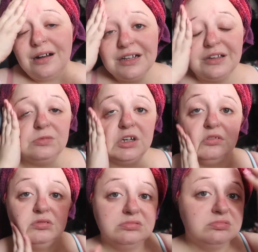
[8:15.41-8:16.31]
I don't
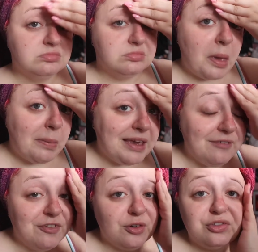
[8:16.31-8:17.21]
know. Maybe he
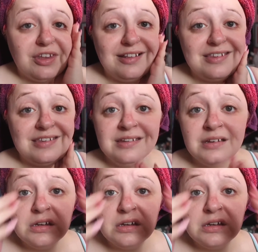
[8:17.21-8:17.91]
feels it's